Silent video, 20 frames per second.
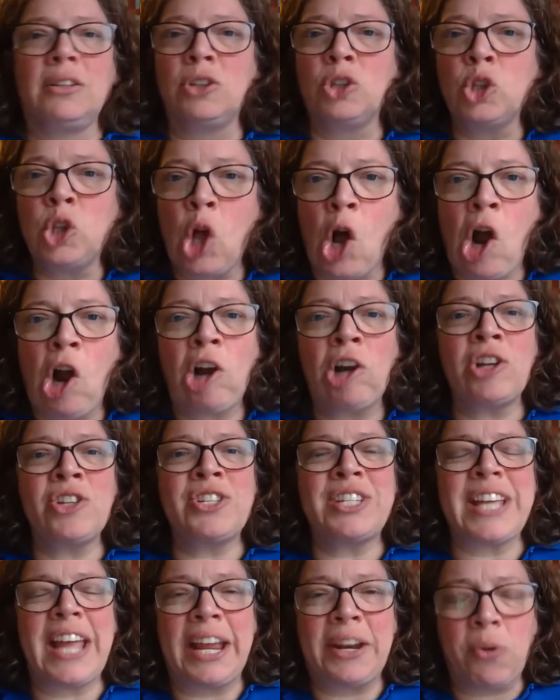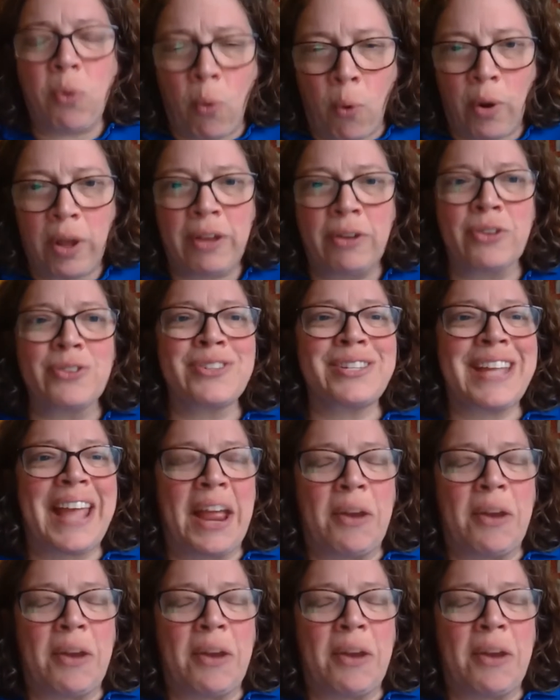lards and oils